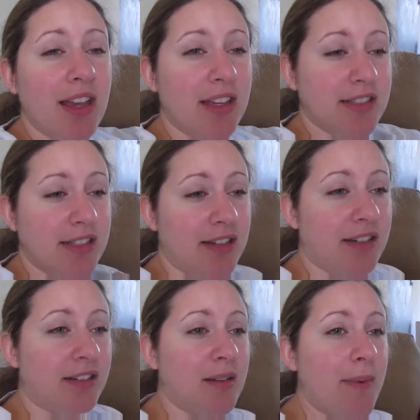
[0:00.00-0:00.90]

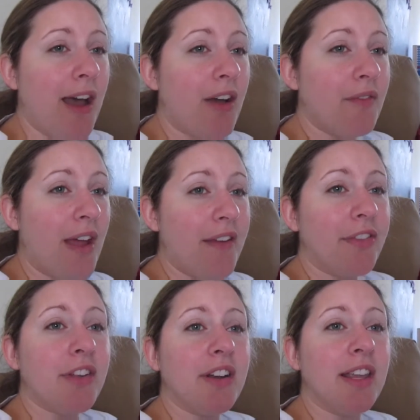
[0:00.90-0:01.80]
until about
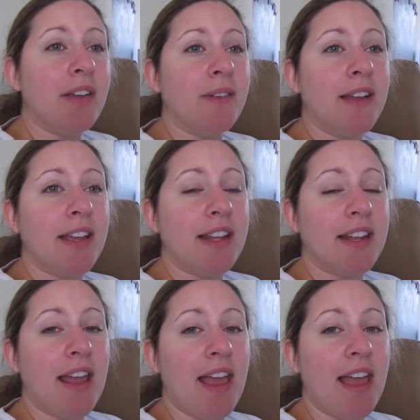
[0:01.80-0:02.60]
5.30 when